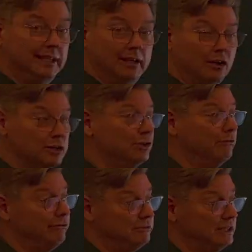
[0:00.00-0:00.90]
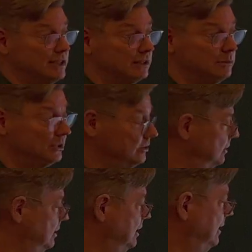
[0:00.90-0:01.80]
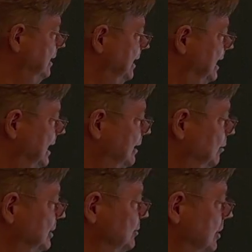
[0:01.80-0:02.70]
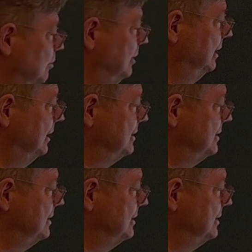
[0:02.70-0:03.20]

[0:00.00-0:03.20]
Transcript: larger than 50 centimeters. And we start with a